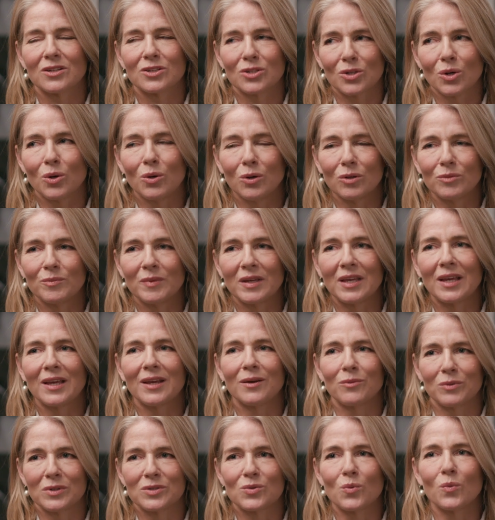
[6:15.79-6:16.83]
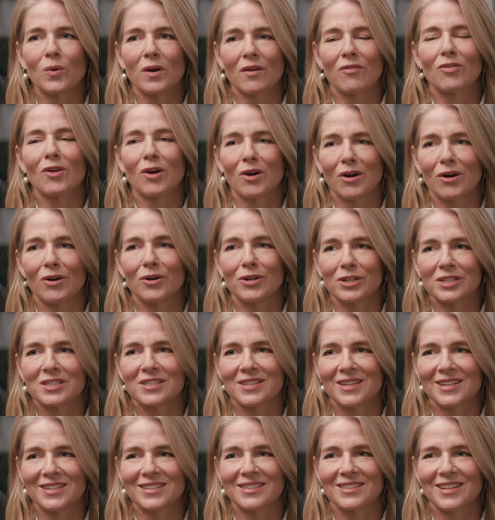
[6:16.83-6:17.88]
told me it was one of the
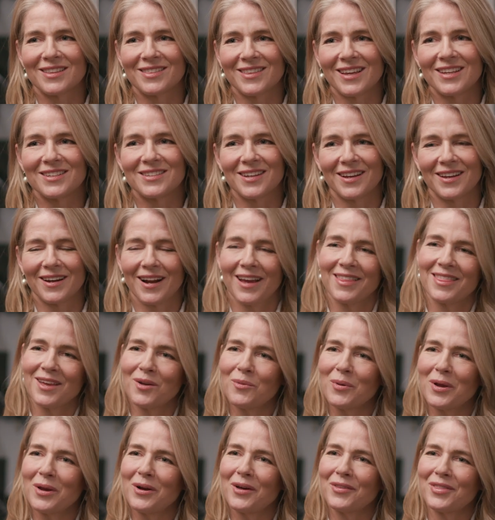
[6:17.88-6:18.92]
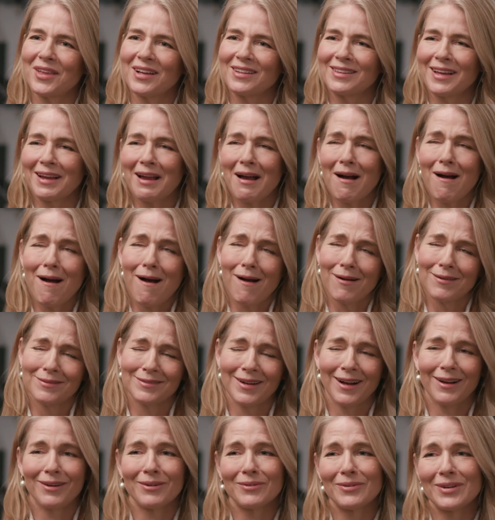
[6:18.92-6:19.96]
hardest things that they've done. I think we all think like, oh,
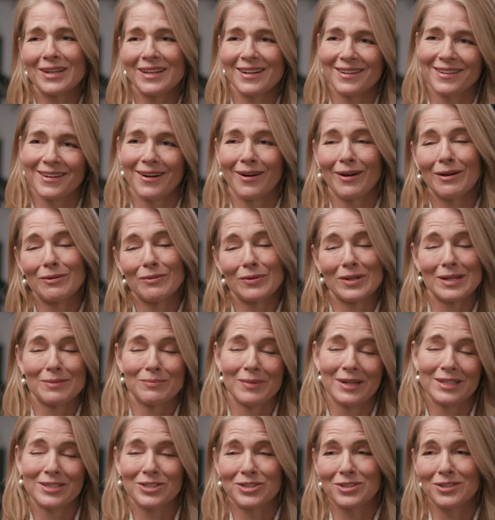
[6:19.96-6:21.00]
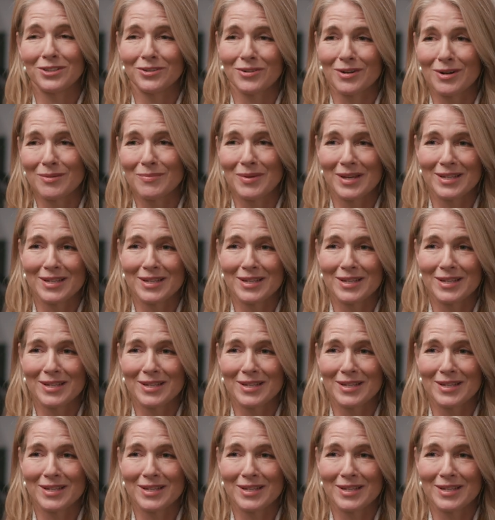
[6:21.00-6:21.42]
I'll read, you know, I read my children a